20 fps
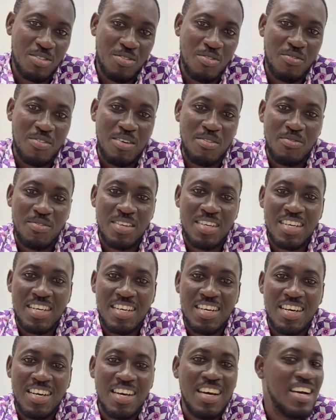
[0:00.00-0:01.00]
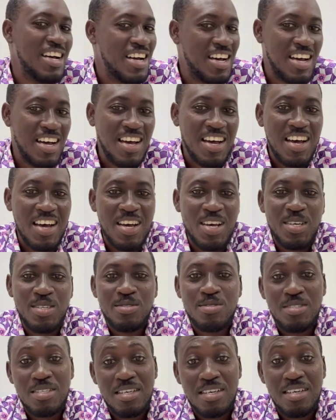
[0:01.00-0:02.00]
of Africa,
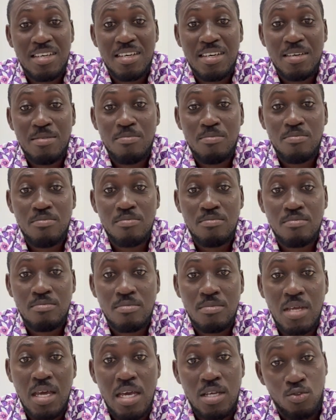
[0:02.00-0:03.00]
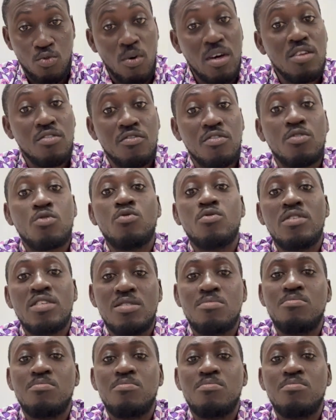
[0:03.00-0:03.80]
and it's one of the coolest